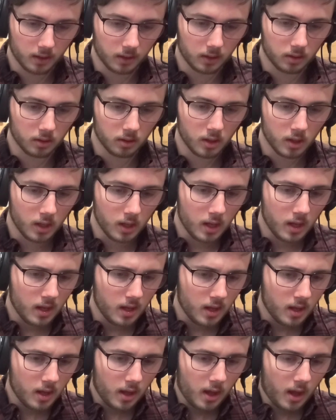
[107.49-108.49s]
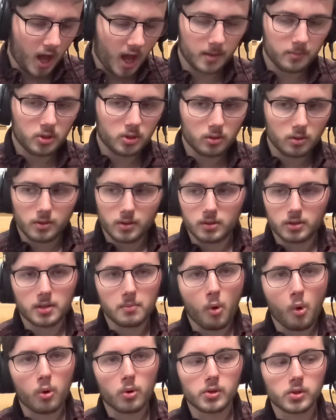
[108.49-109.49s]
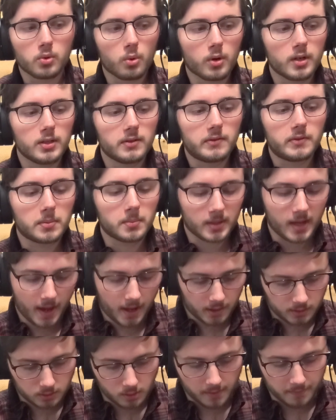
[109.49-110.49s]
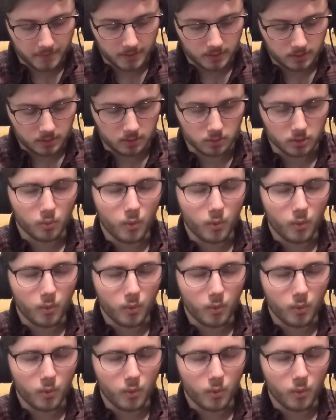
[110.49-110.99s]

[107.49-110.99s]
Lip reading: And I'm sure there's some horror stories of some catastrophic issues.